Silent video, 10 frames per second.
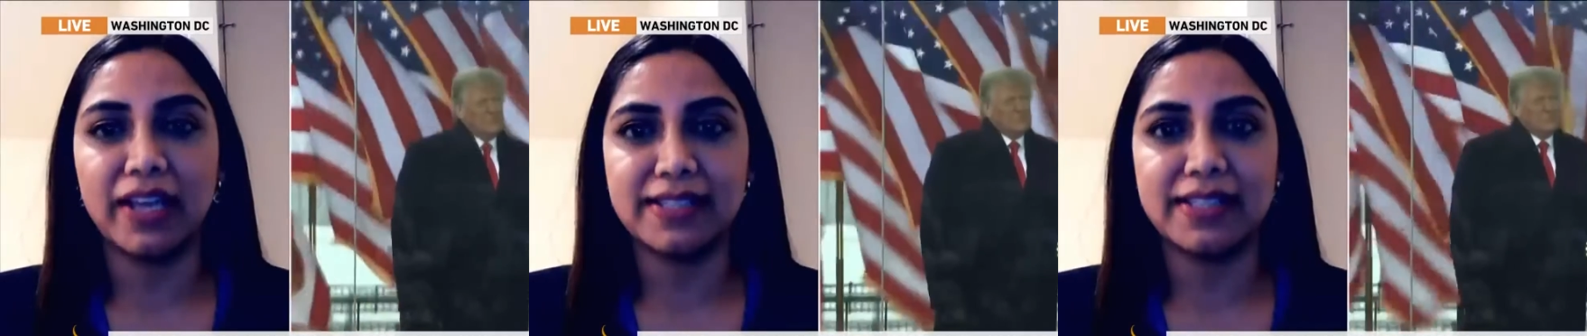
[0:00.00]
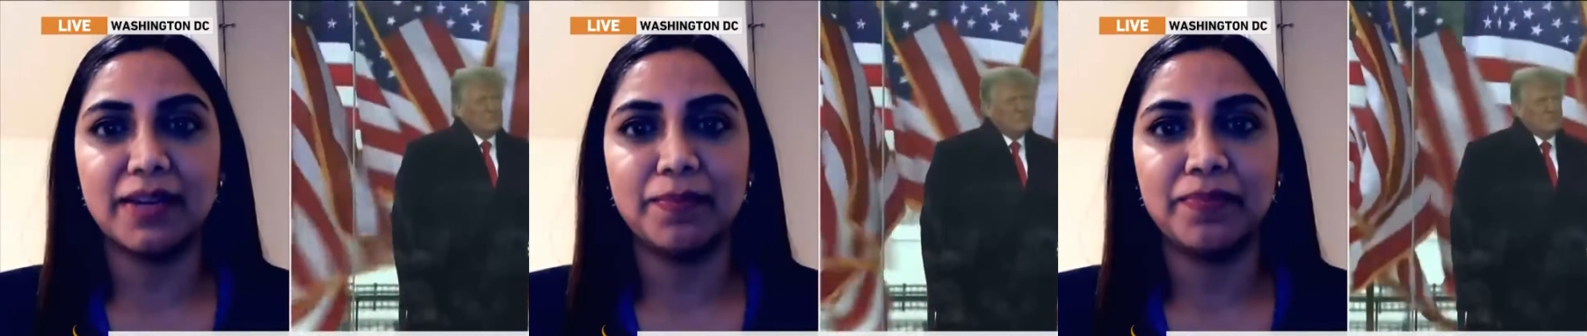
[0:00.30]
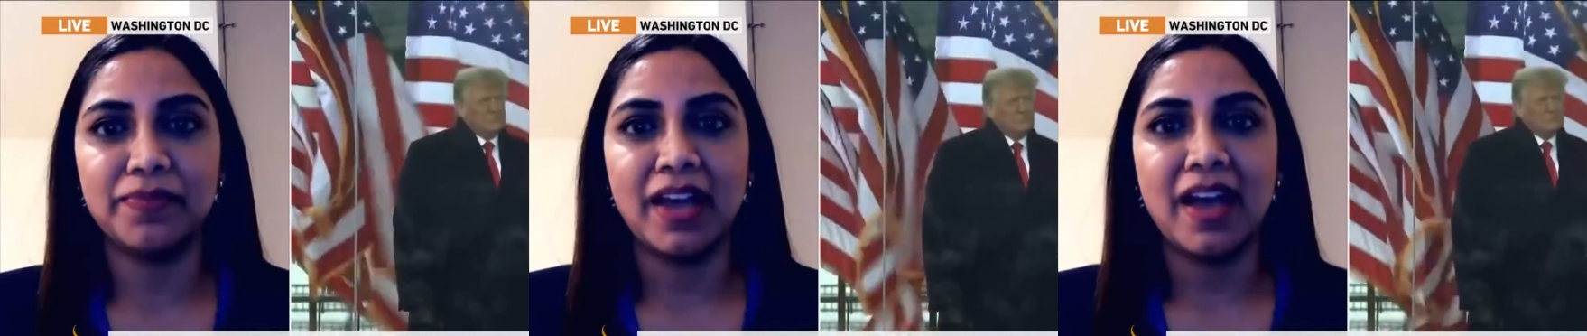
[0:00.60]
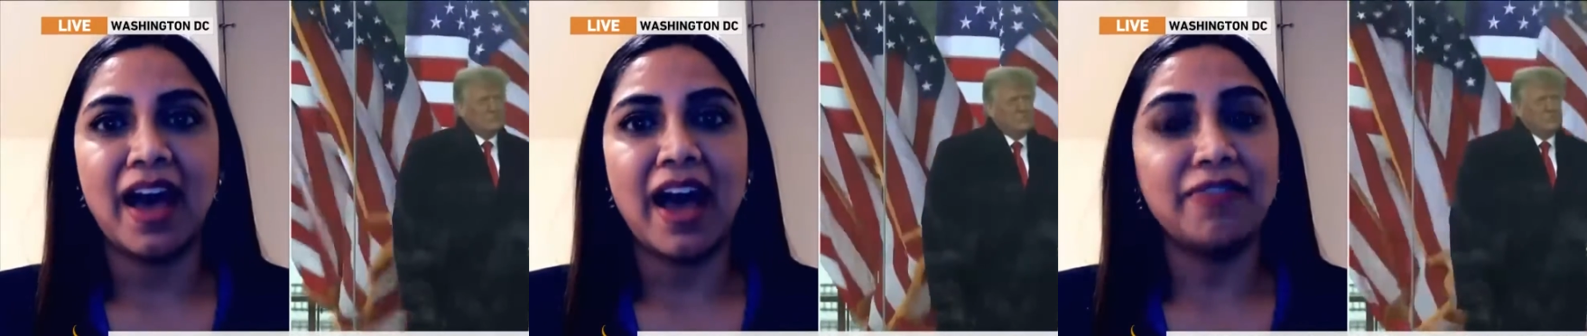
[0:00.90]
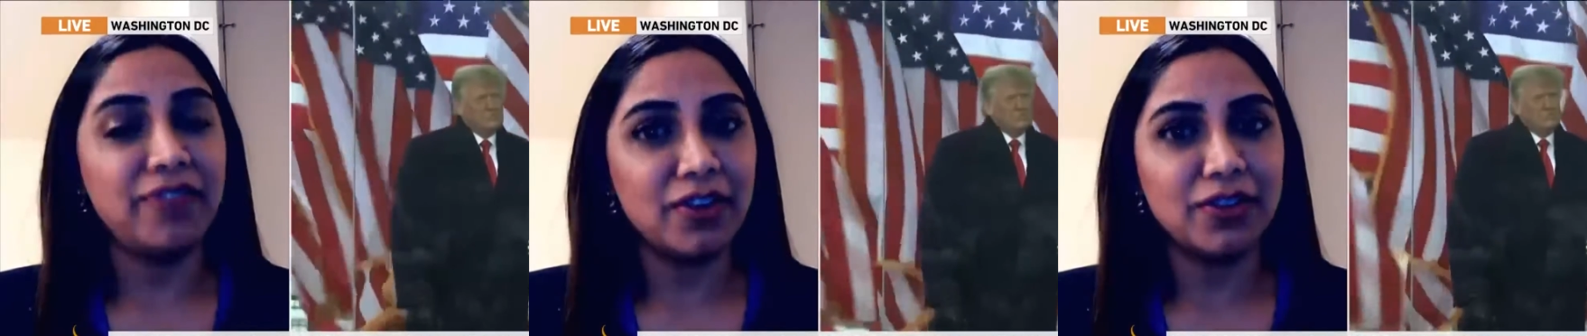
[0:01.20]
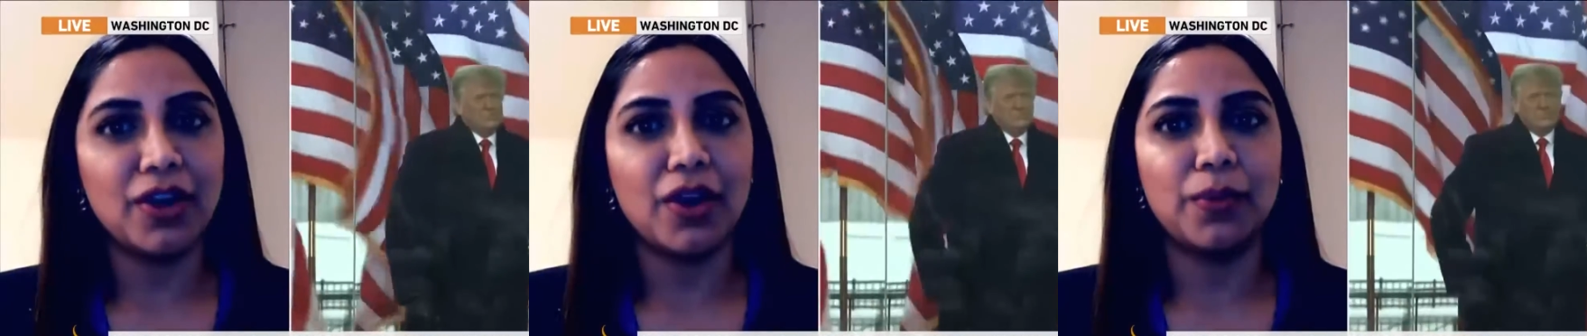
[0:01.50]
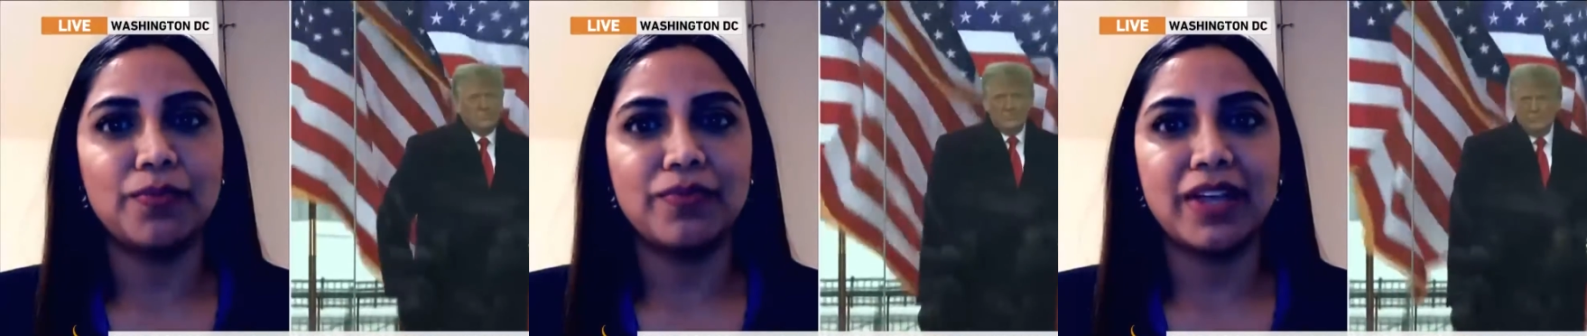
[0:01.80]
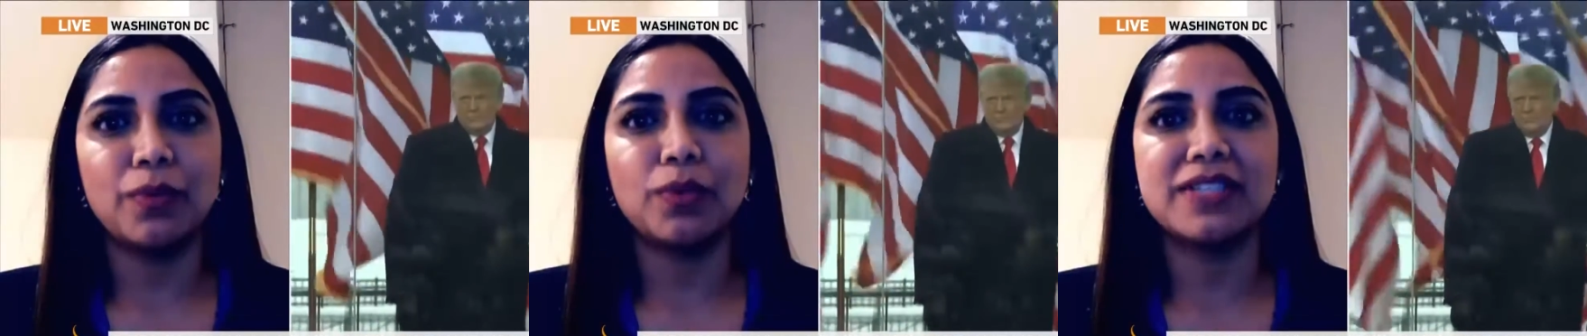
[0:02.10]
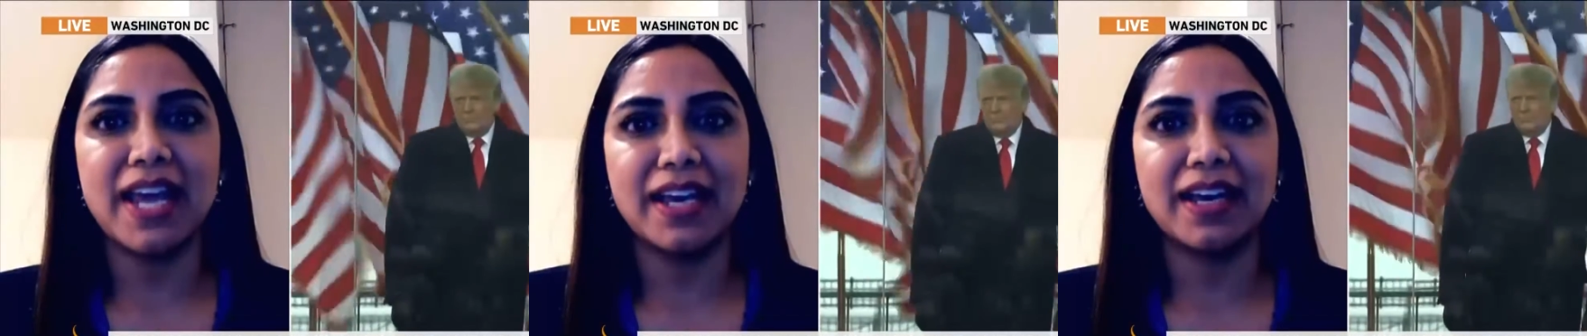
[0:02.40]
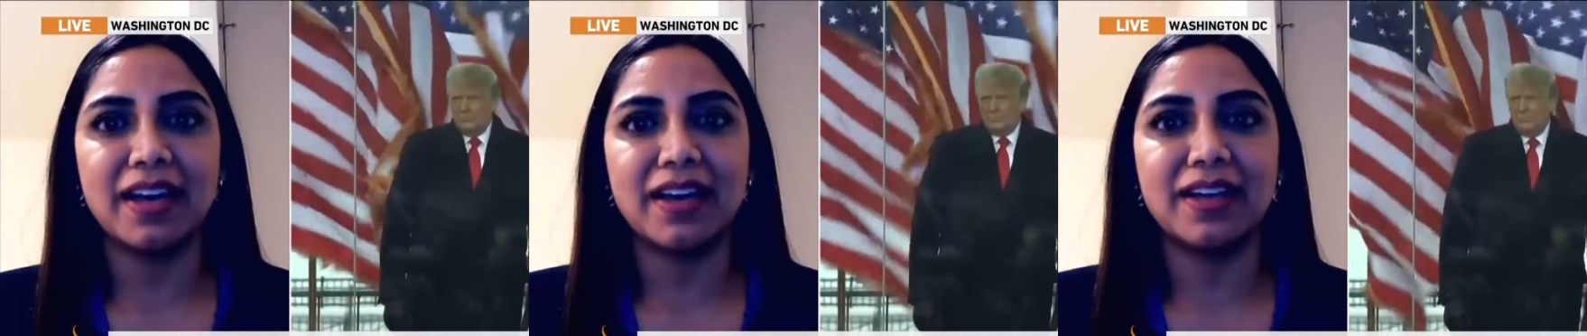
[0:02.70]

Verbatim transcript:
Speaker 1: a lesson I fear, though, that it will take